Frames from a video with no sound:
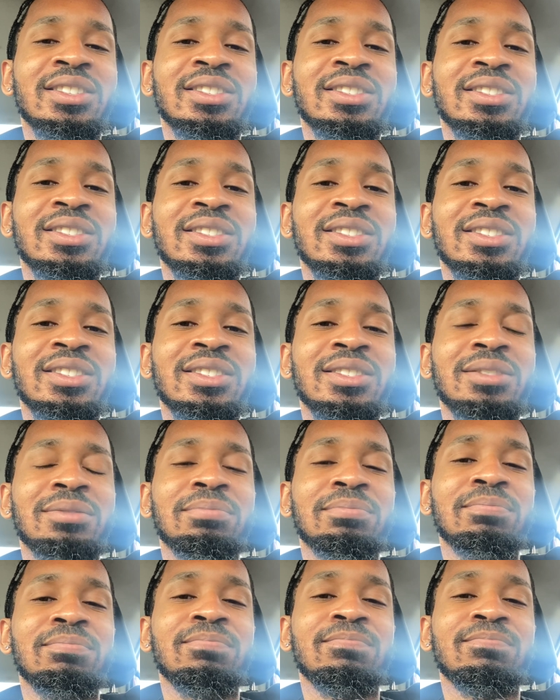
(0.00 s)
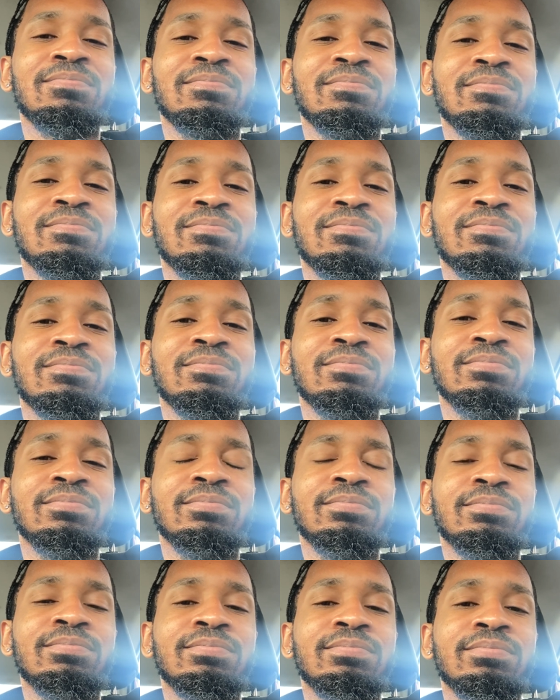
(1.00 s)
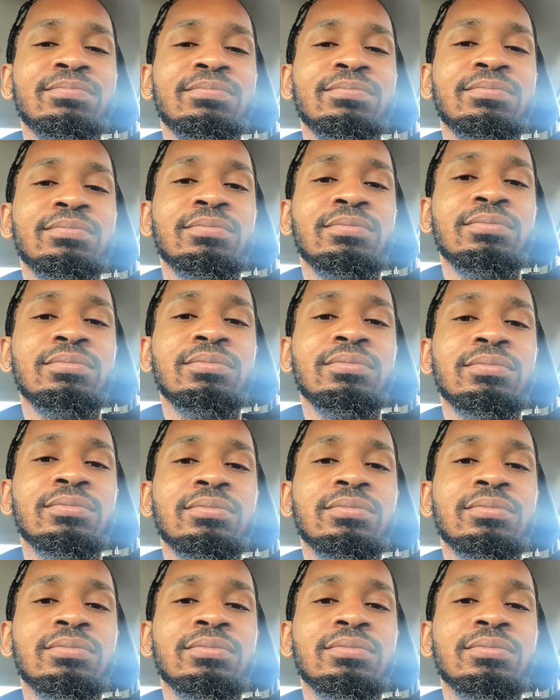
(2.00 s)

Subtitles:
Nobody speaks.